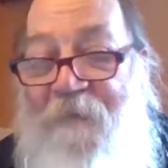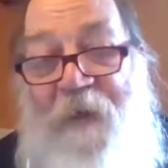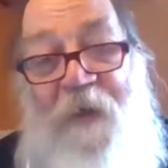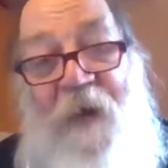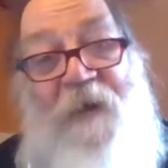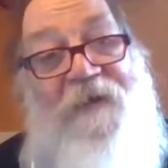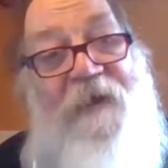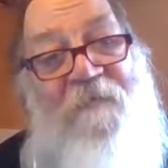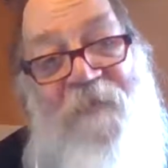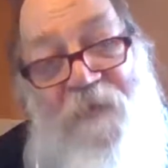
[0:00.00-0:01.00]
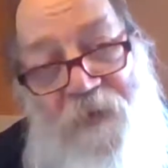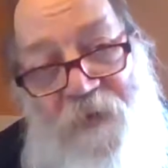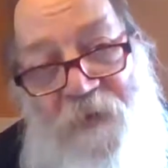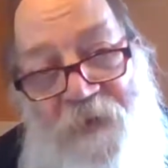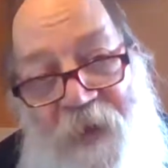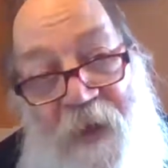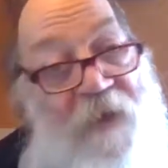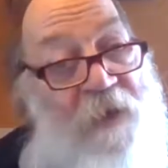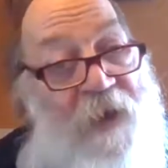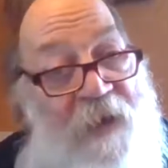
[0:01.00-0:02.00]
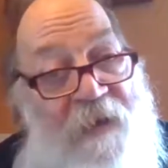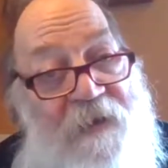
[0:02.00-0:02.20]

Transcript: Because if you do that, you're dead in